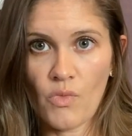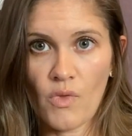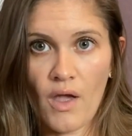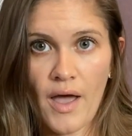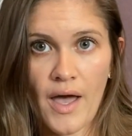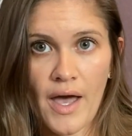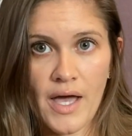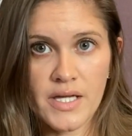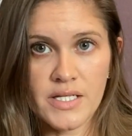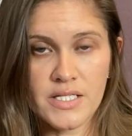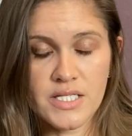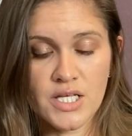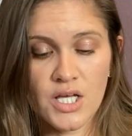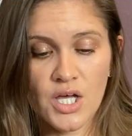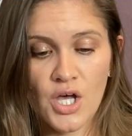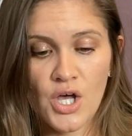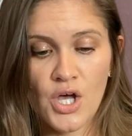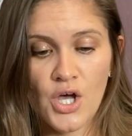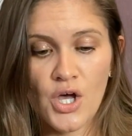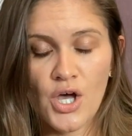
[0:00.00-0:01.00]
And
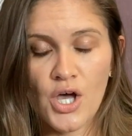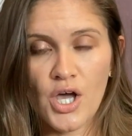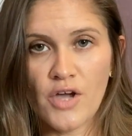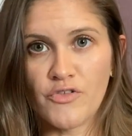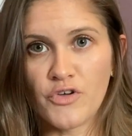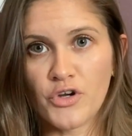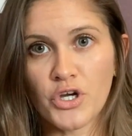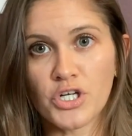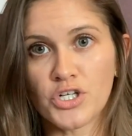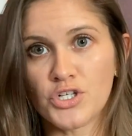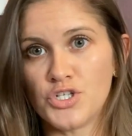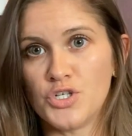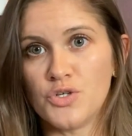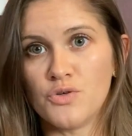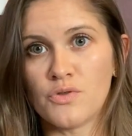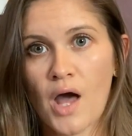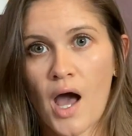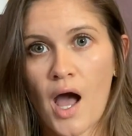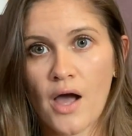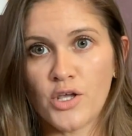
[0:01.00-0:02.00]
if you're going to
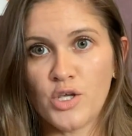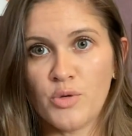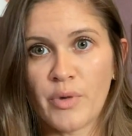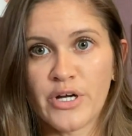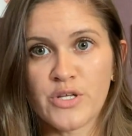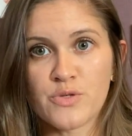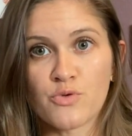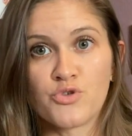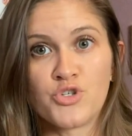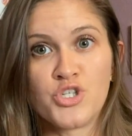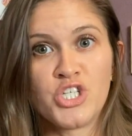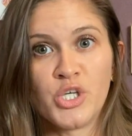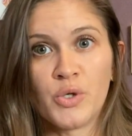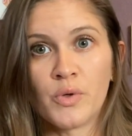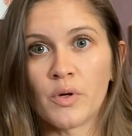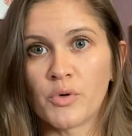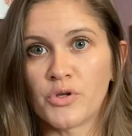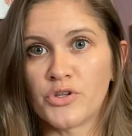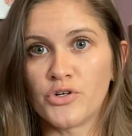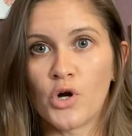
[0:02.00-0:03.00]
do that, you might as well do
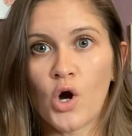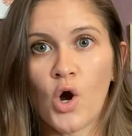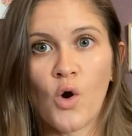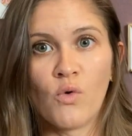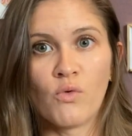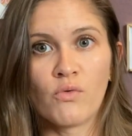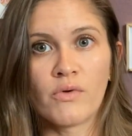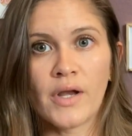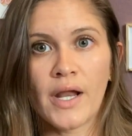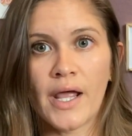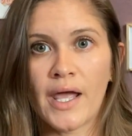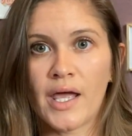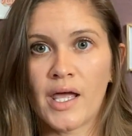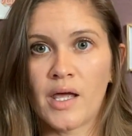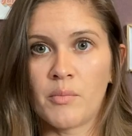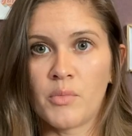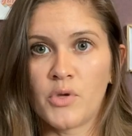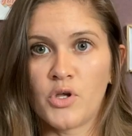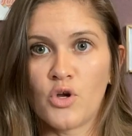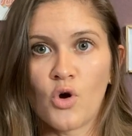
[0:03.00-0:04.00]
it with your own
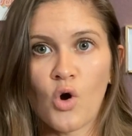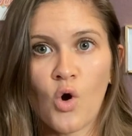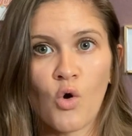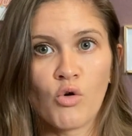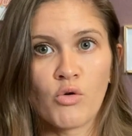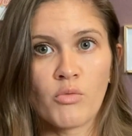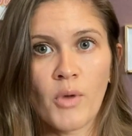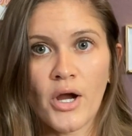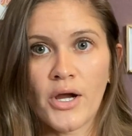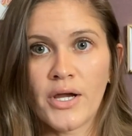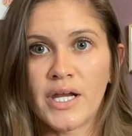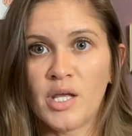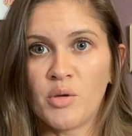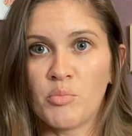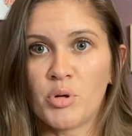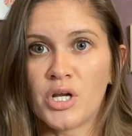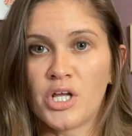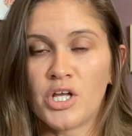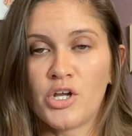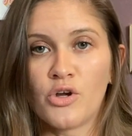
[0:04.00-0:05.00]
name, your own marketing,
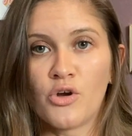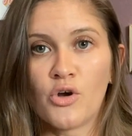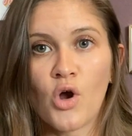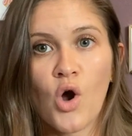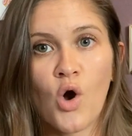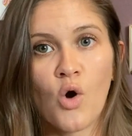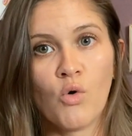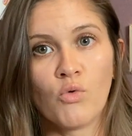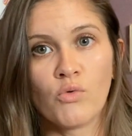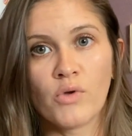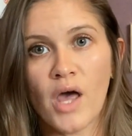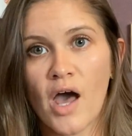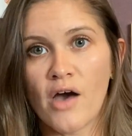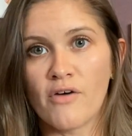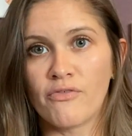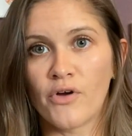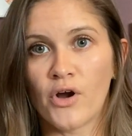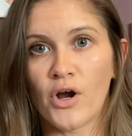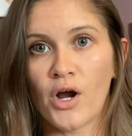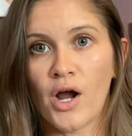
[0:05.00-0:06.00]
putting your own
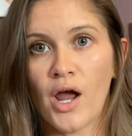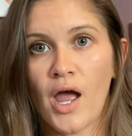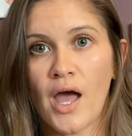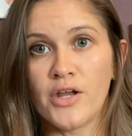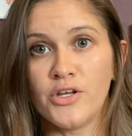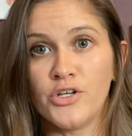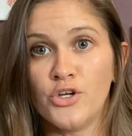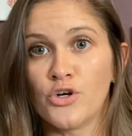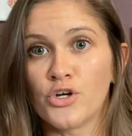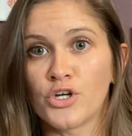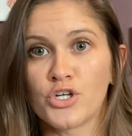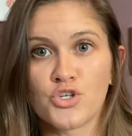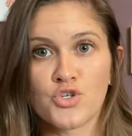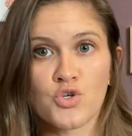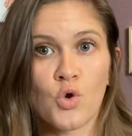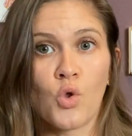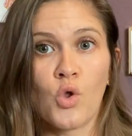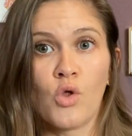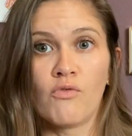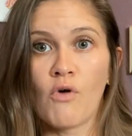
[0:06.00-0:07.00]
effort and your
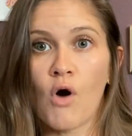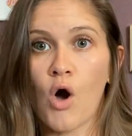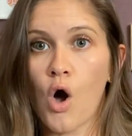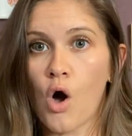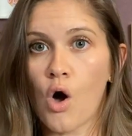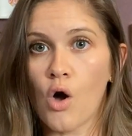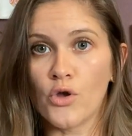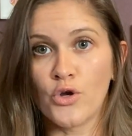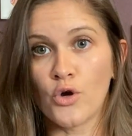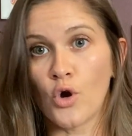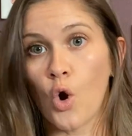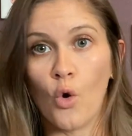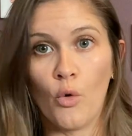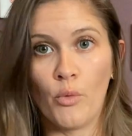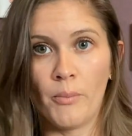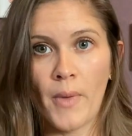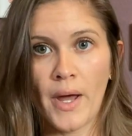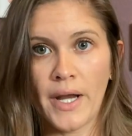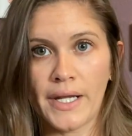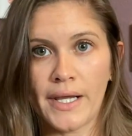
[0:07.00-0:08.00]
control of your
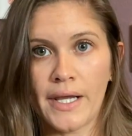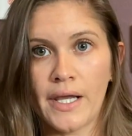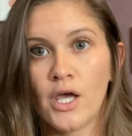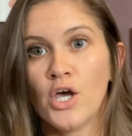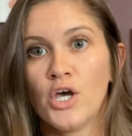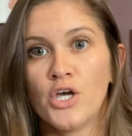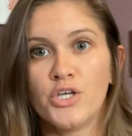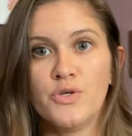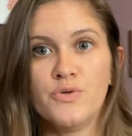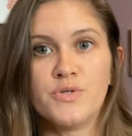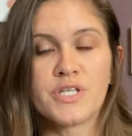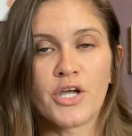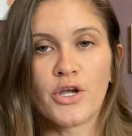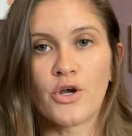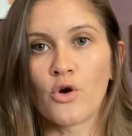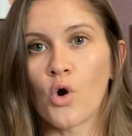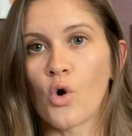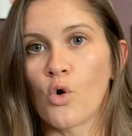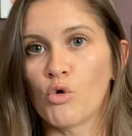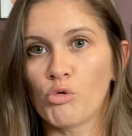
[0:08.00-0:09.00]
own money. You set
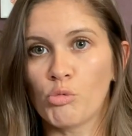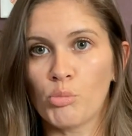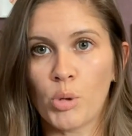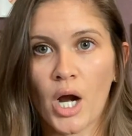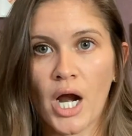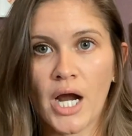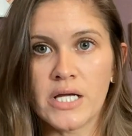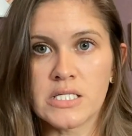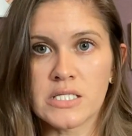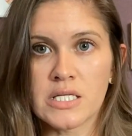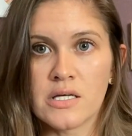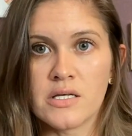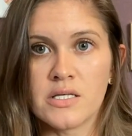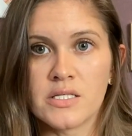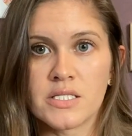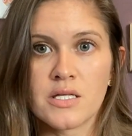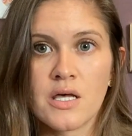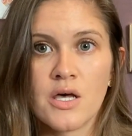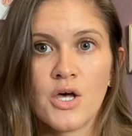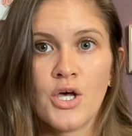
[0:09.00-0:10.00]
your own
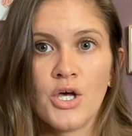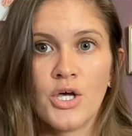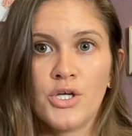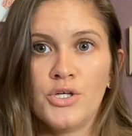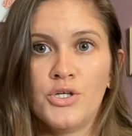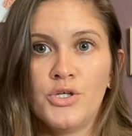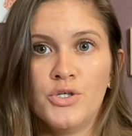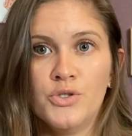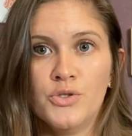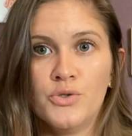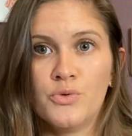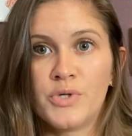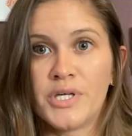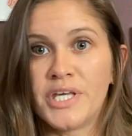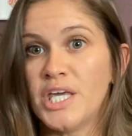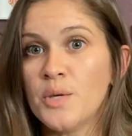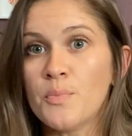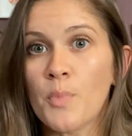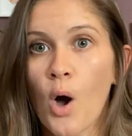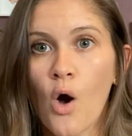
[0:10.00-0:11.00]
prices, you
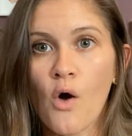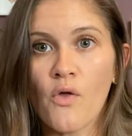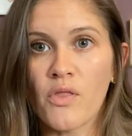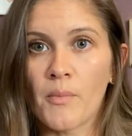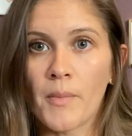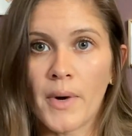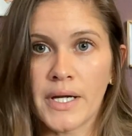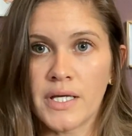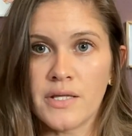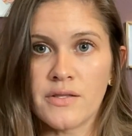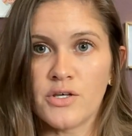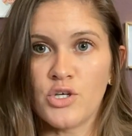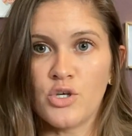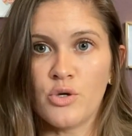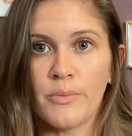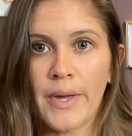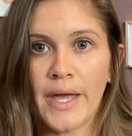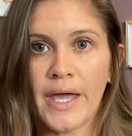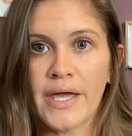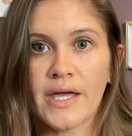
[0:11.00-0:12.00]
keep all the money that
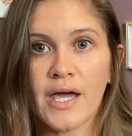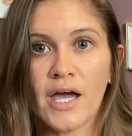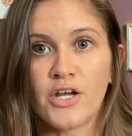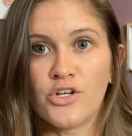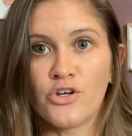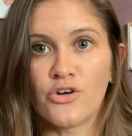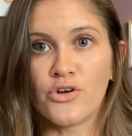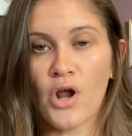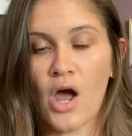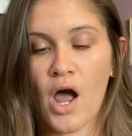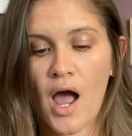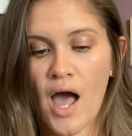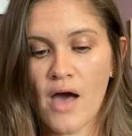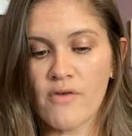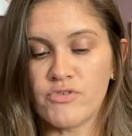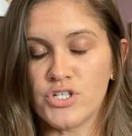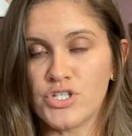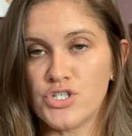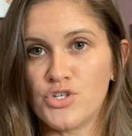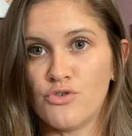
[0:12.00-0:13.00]
you make, and you're not
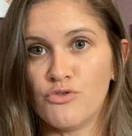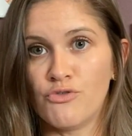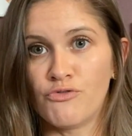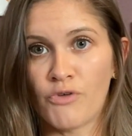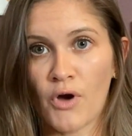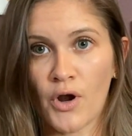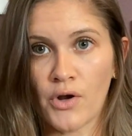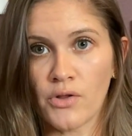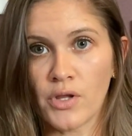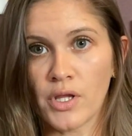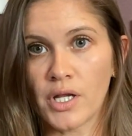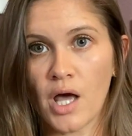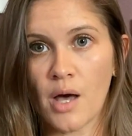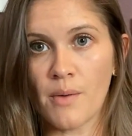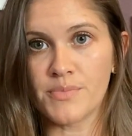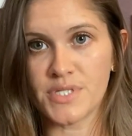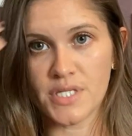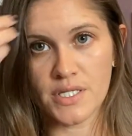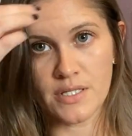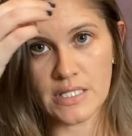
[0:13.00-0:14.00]
having to funnel it
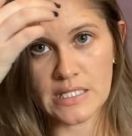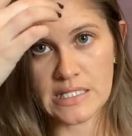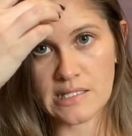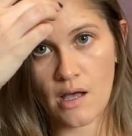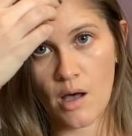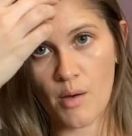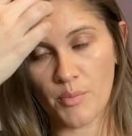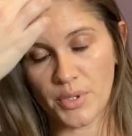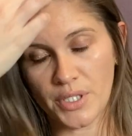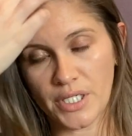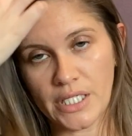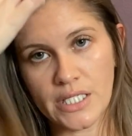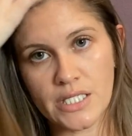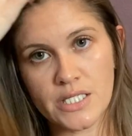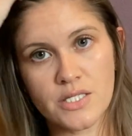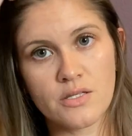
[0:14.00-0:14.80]
up to this company.